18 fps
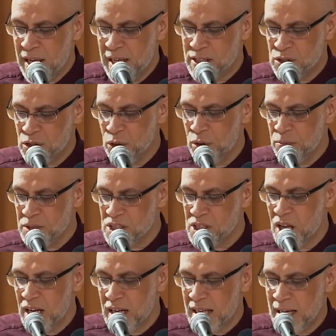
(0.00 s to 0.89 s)
is called
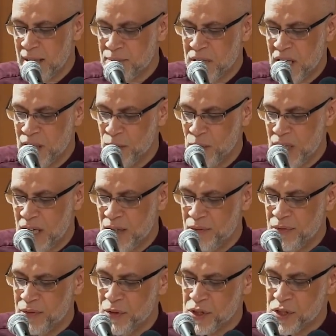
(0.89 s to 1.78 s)
Masalih al-Abdan
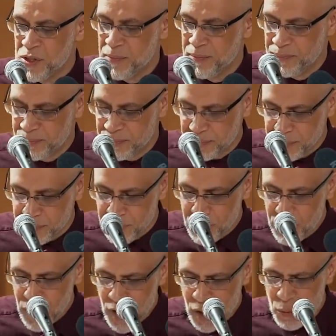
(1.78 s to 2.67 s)
wal-Anfus,
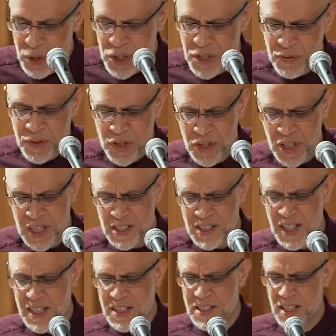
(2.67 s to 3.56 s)
which if you
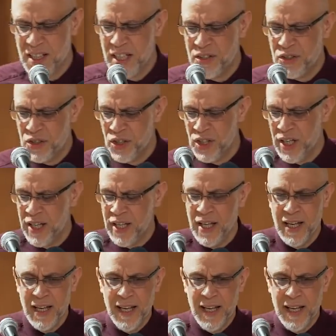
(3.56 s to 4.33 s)
translate it literally